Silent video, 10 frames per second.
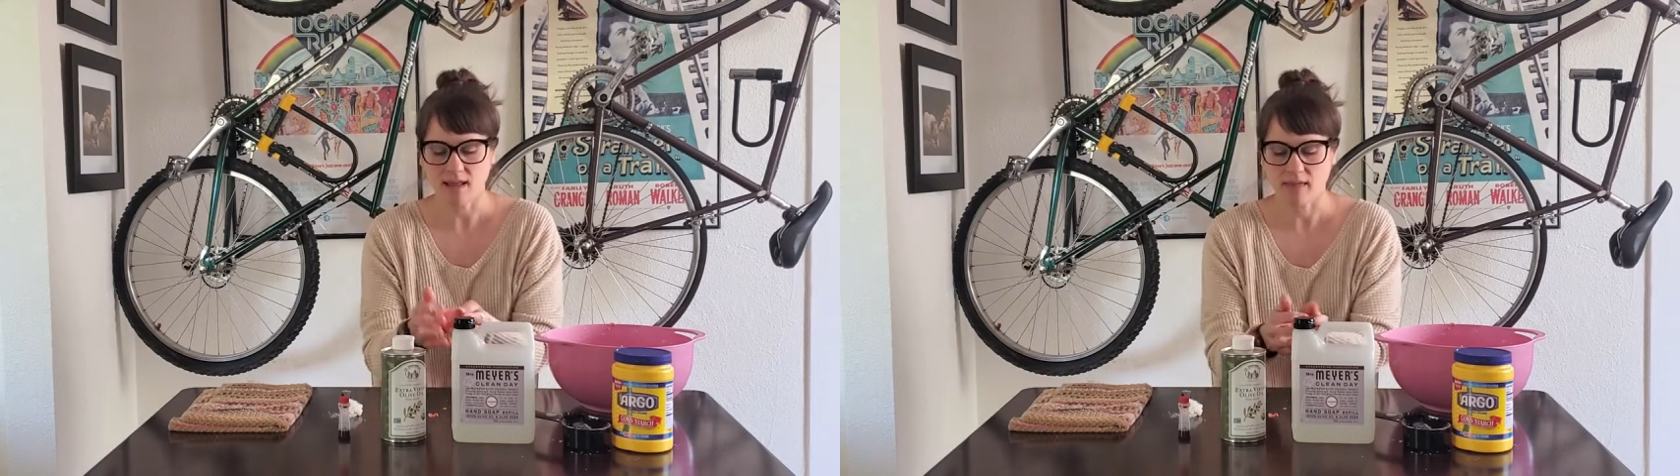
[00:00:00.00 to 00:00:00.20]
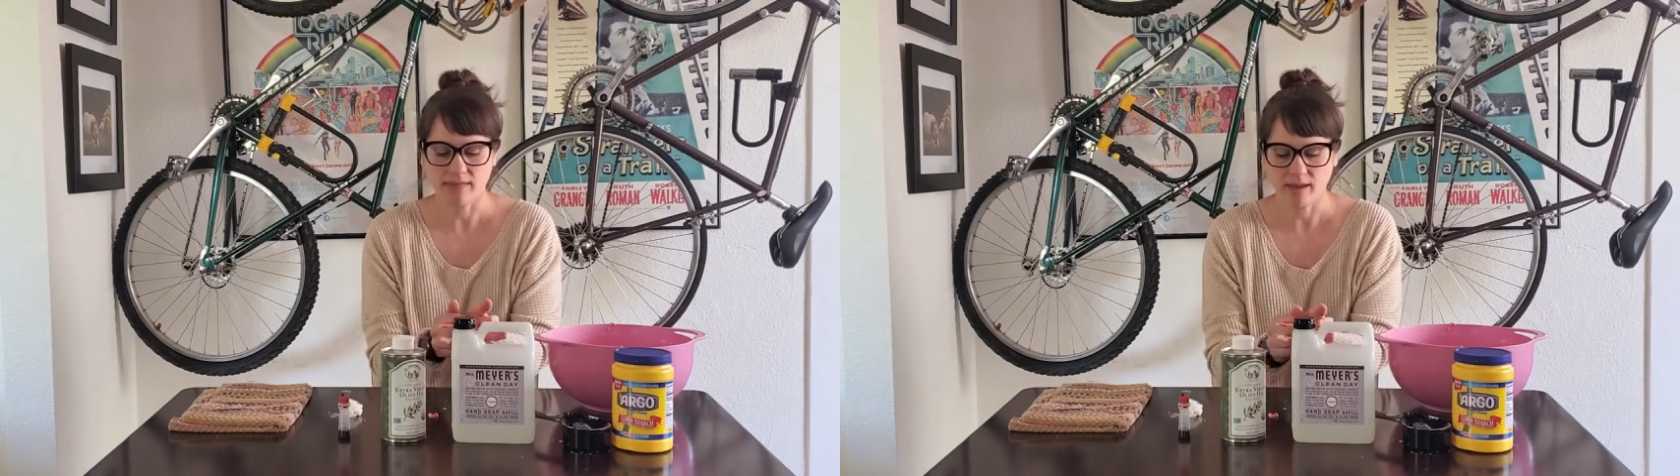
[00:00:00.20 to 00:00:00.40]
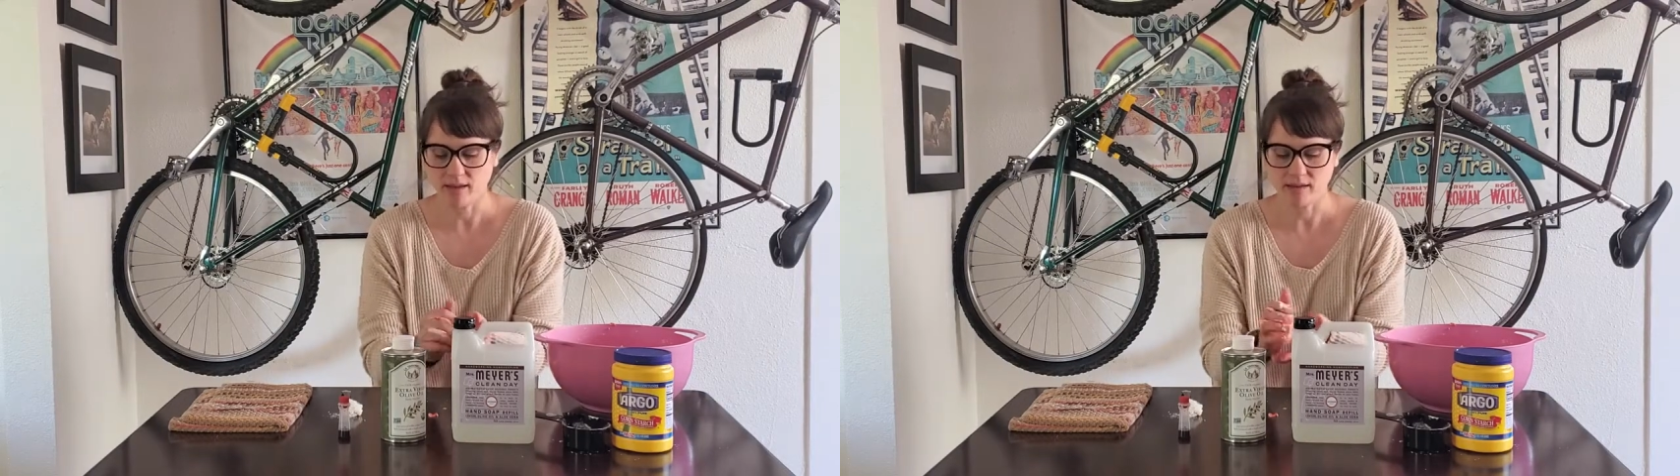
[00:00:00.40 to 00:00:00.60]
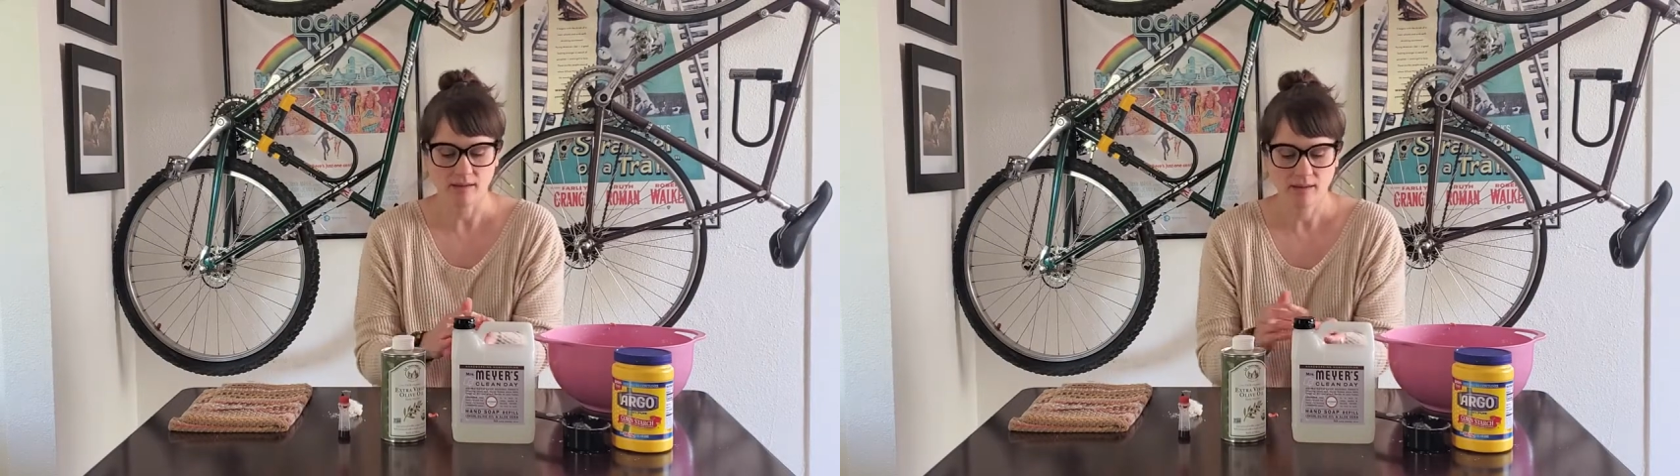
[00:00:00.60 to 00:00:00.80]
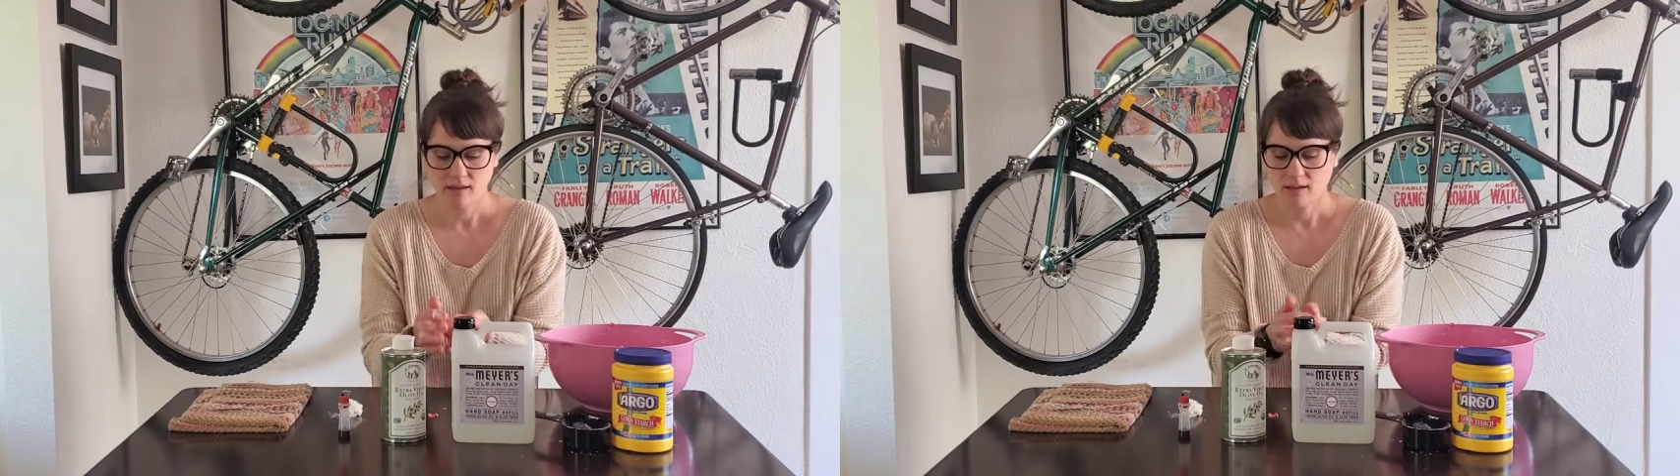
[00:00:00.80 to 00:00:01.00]
and
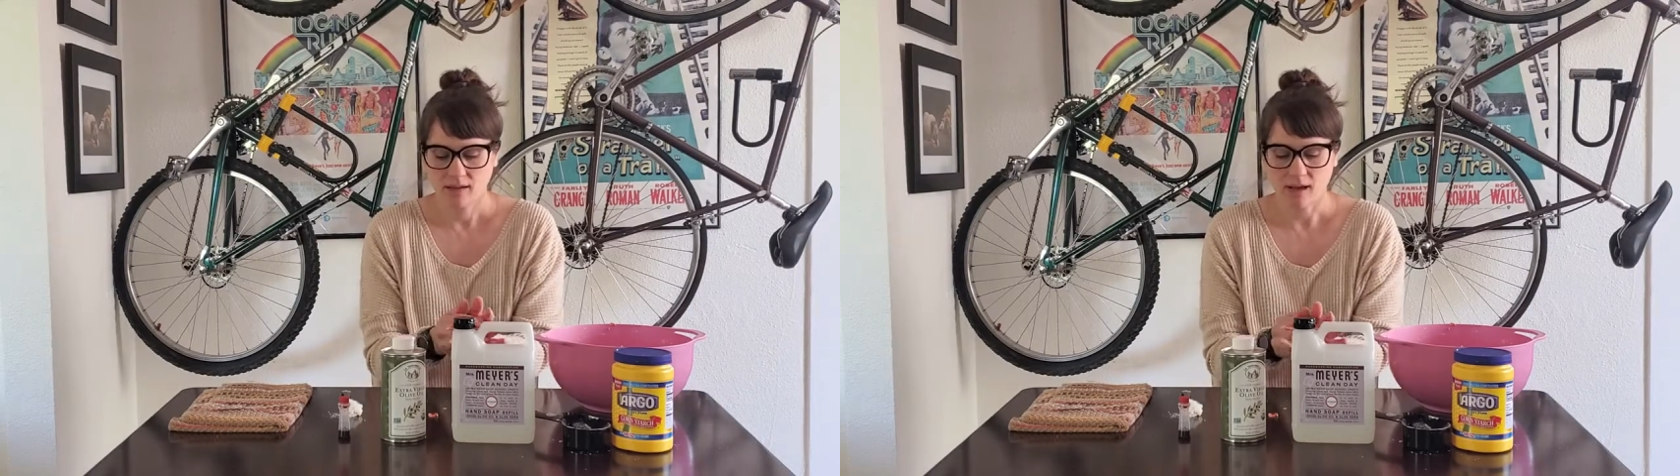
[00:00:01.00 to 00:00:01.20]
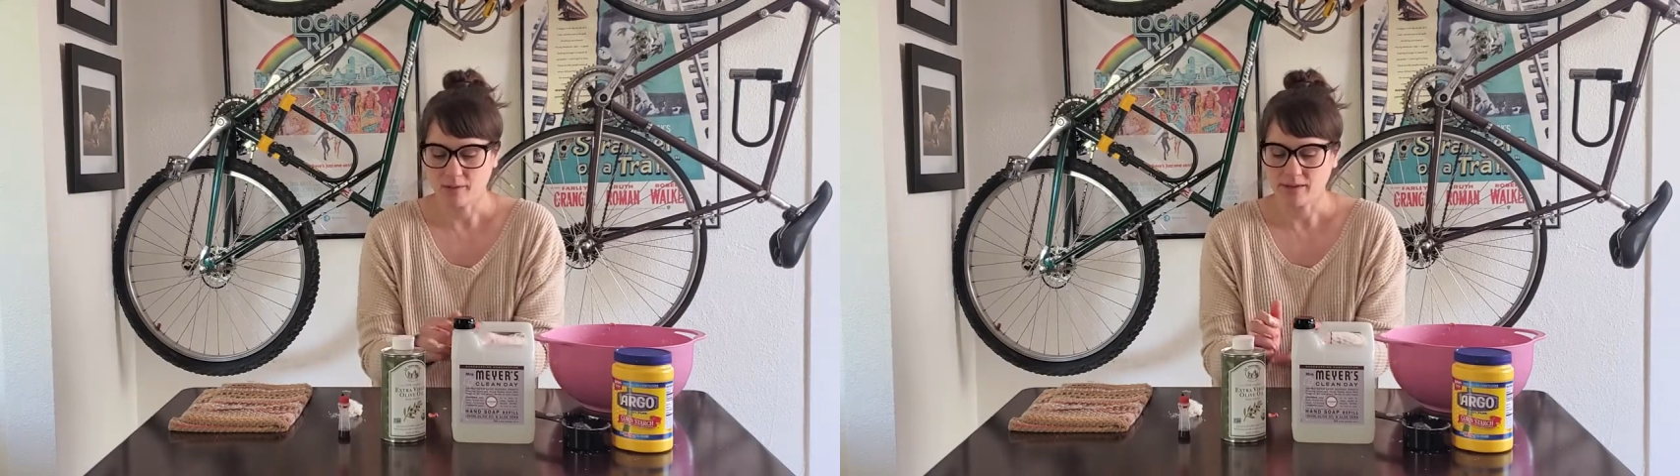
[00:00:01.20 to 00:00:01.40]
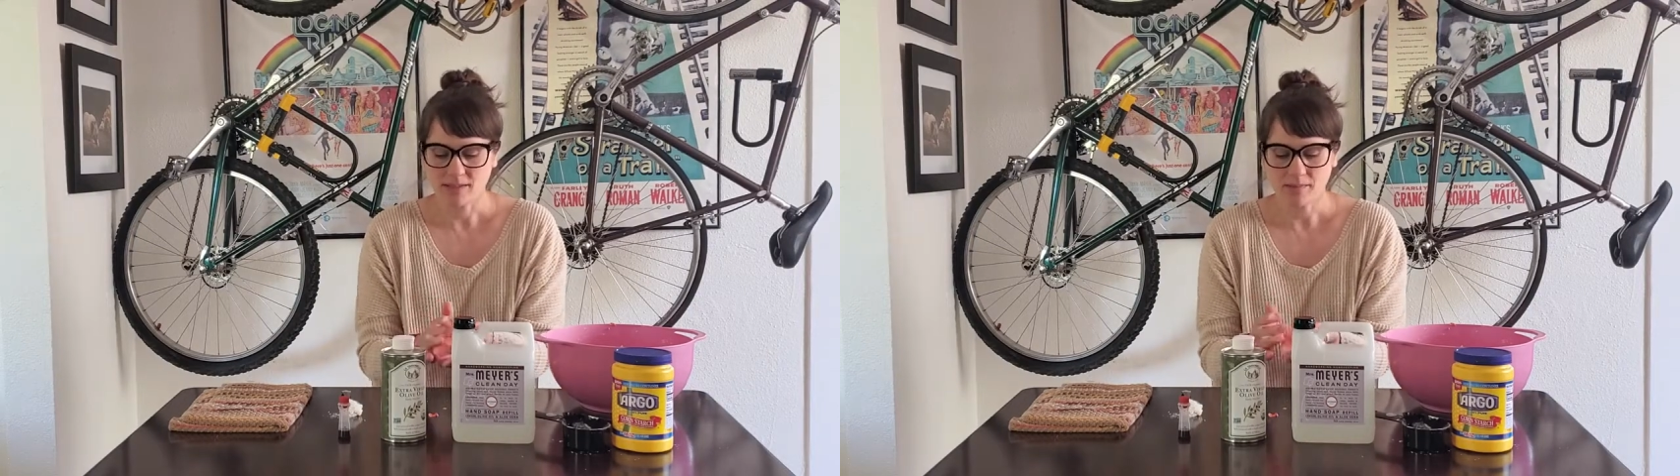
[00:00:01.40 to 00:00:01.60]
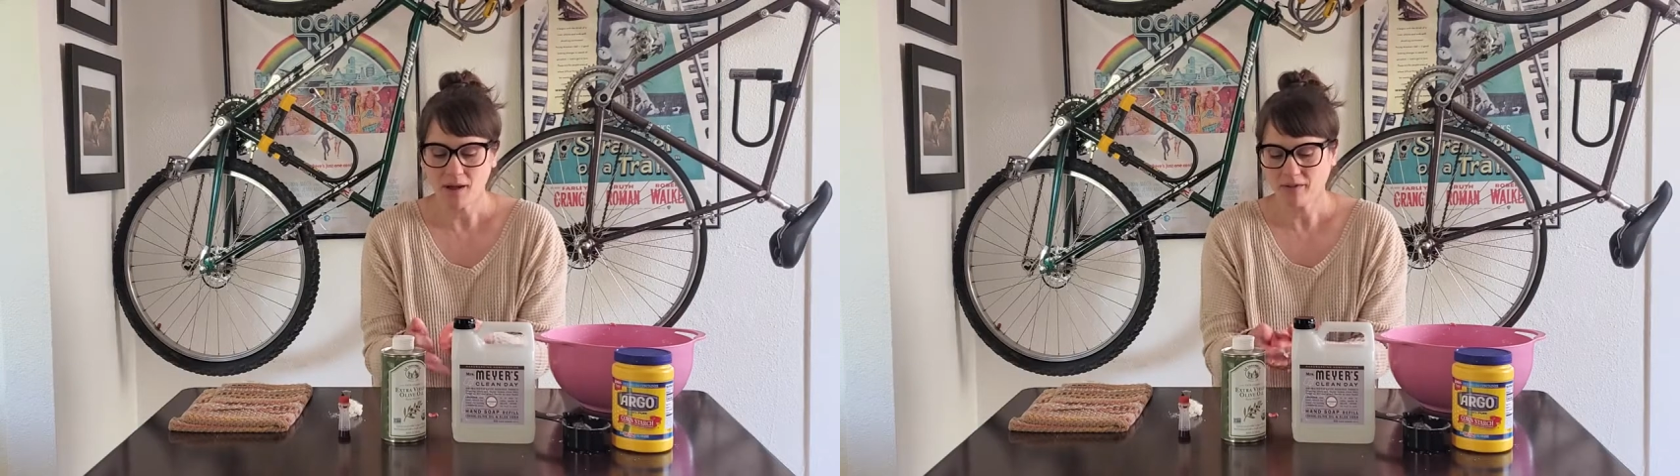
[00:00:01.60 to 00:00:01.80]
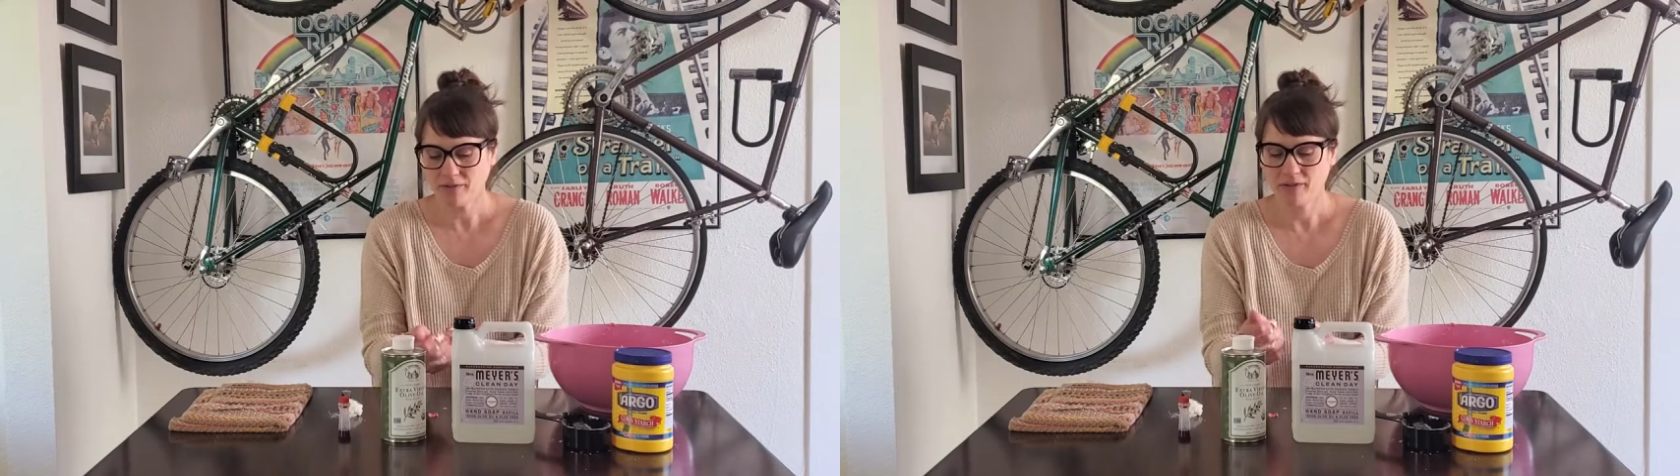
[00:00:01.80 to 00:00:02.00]
then rinse them
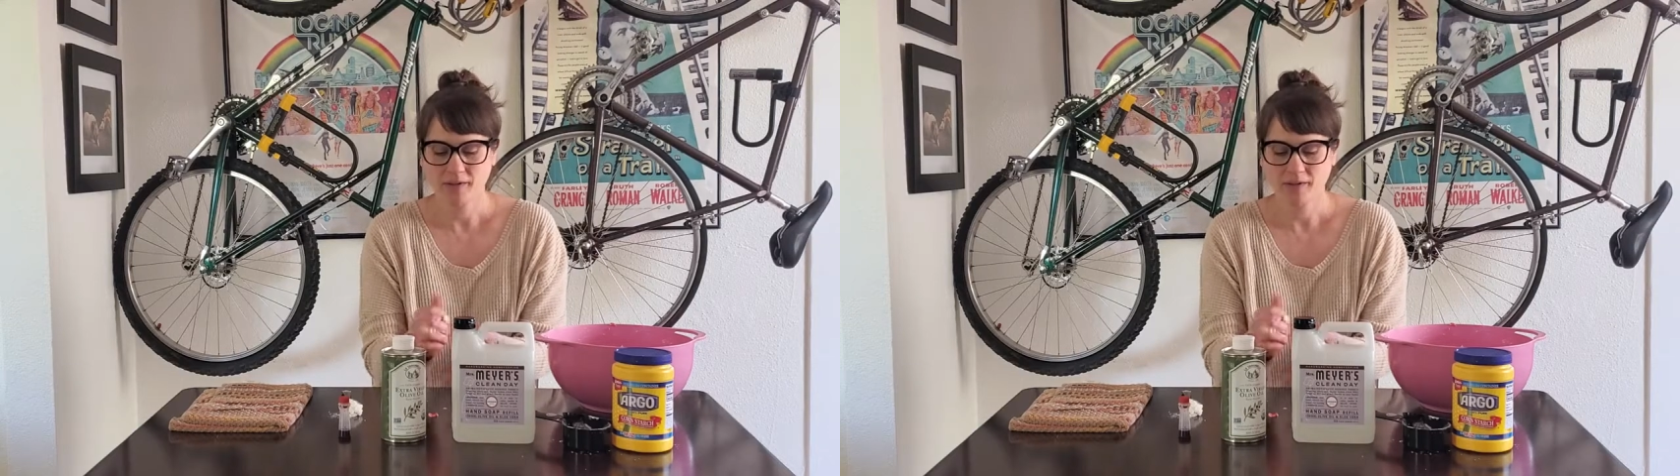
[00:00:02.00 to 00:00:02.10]
off.